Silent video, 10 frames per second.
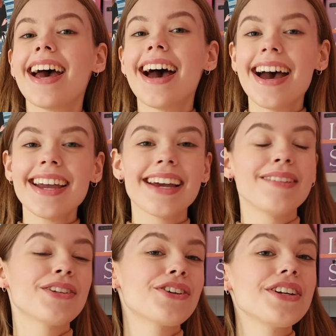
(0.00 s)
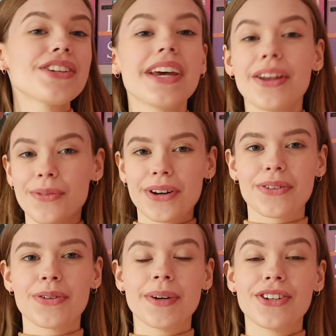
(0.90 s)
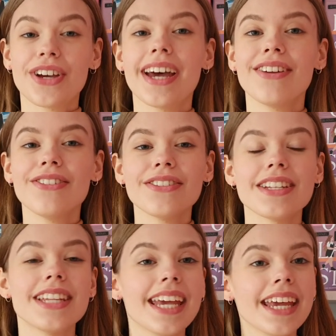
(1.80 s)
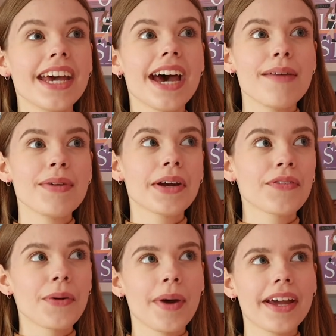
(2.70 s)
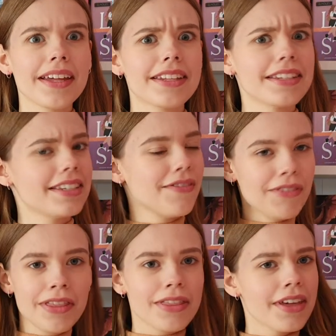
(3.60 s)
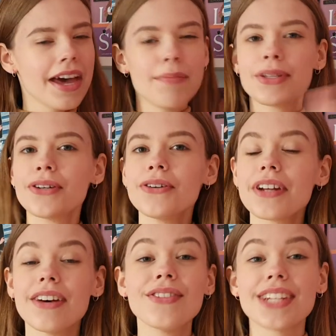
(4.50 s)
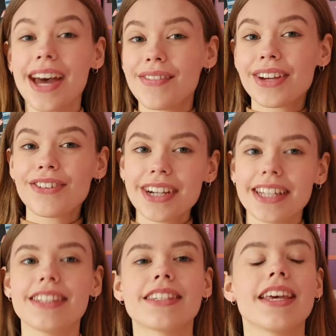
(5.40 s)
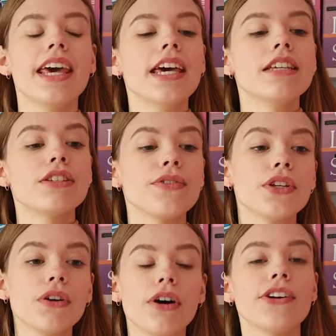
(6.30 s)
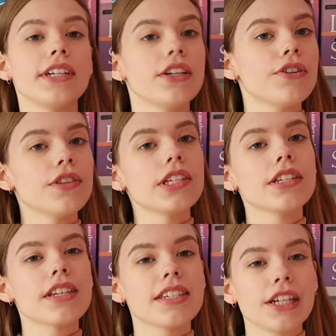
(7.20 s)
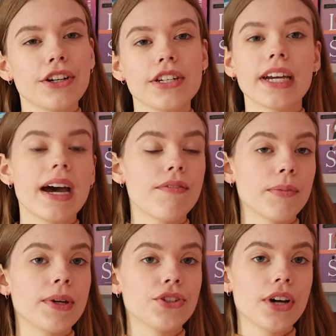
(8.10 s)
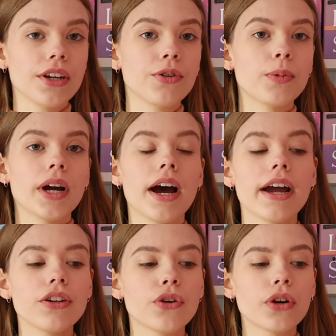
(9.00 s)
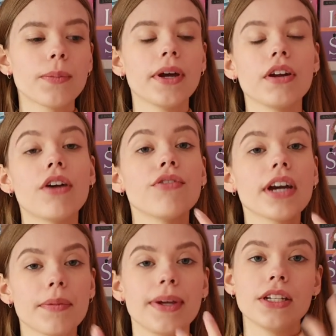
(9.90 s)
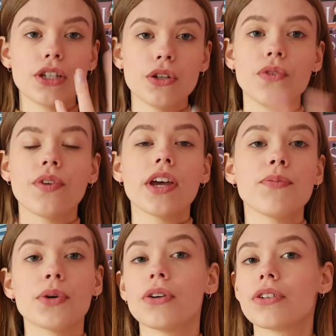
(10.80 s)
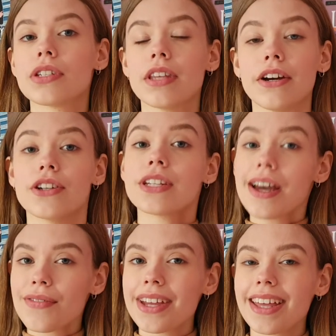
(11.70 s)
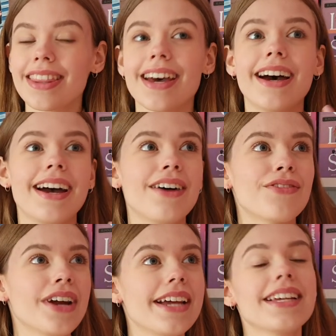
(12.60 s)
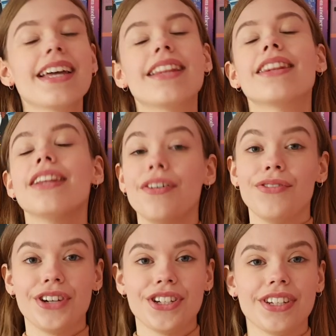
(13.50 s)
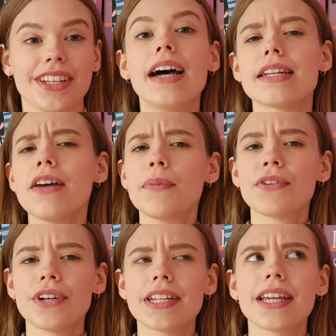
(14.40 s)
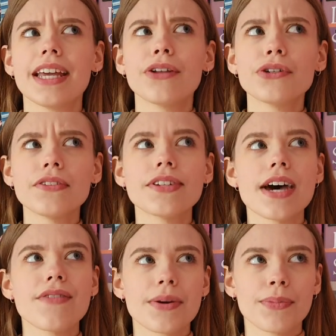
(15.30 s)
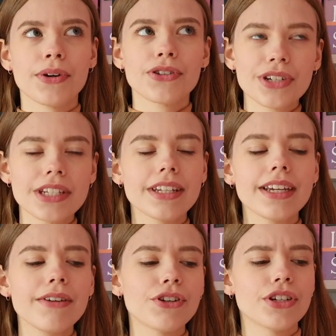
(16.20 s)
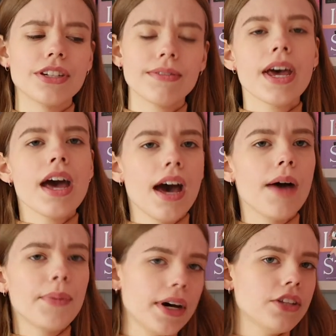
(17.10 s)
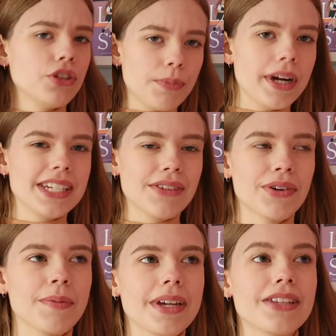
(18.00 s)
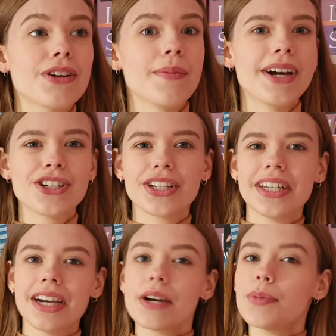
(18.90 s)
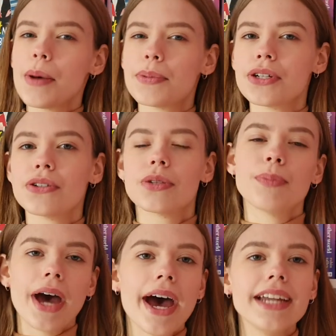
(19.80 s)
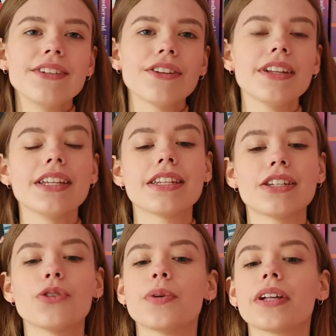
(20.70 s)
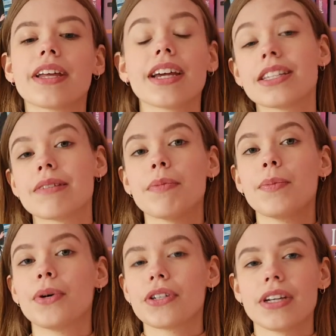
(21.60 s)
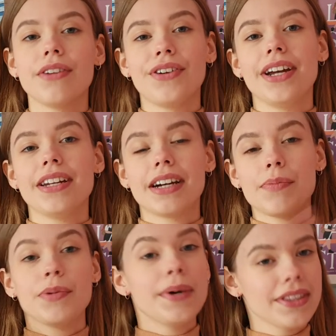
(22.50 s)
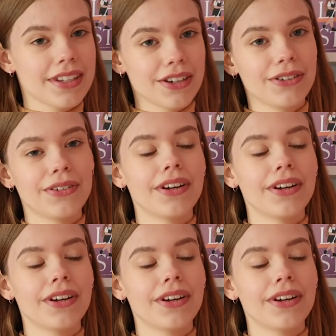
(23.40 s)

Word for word: Hi, I'm Theresa and welcome to my channel. Today I'm here for my seventh episode of Sapphic Reads. So if you don't already know, this is a series I have on my channel where I talk about and recommend to you five books that are sapphic that I have read and loved recently. And I've been reading a lot of sapphic books recently, which is a bit unsurprising for me. So I'm actually a couple episodes behind on this, so we're looking at some of the books I read a couple months ago.